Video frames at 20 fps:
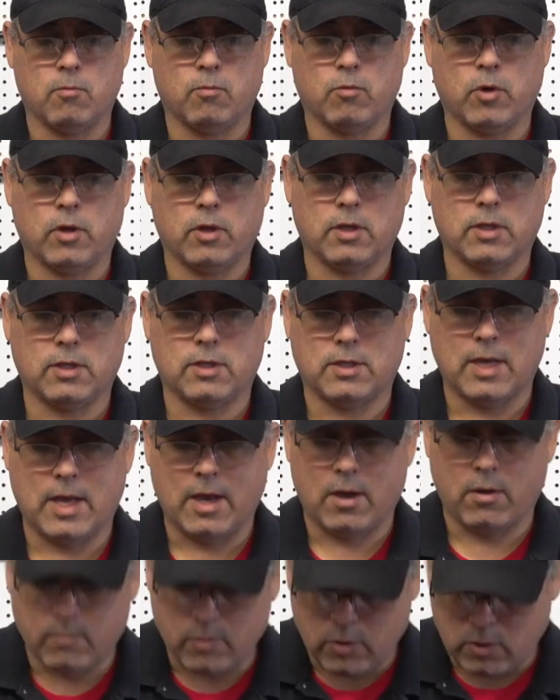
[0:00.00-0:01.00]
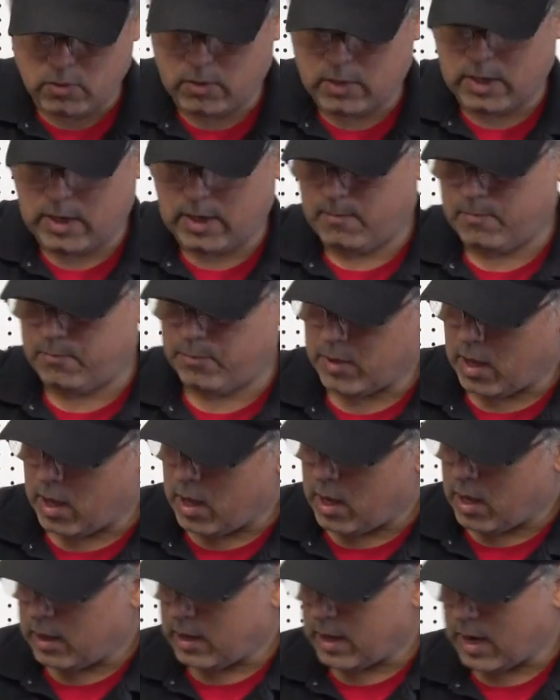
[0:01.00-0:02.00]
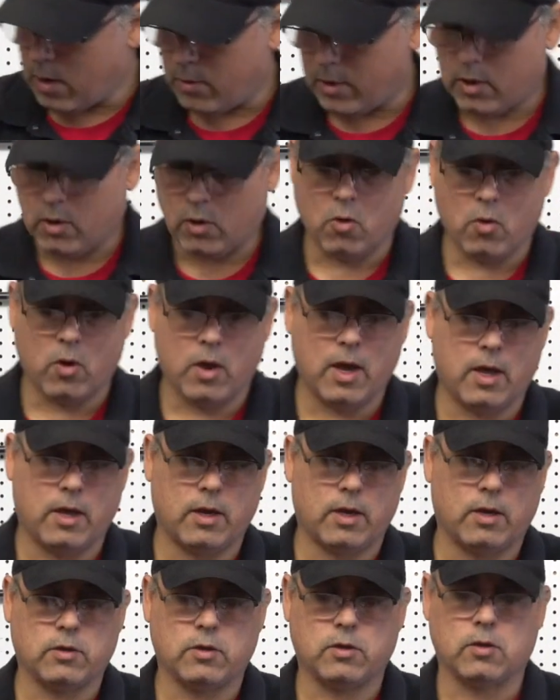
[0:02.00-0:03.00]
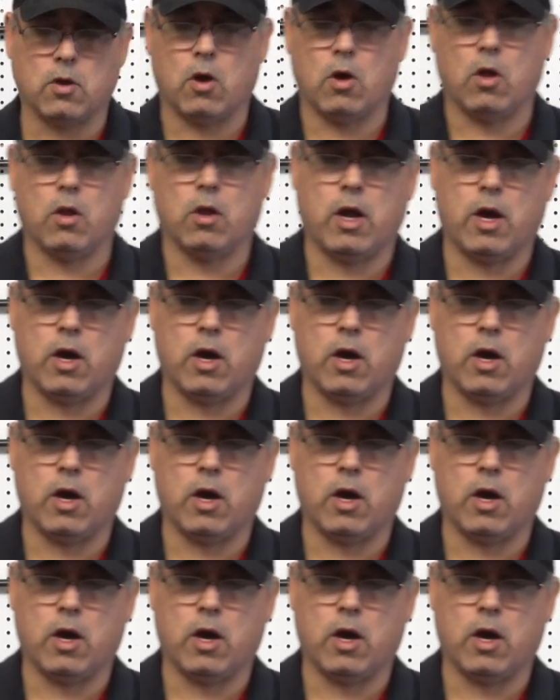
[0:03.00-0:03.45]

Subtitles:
Bring this down. Okay. Now we can go ahead and install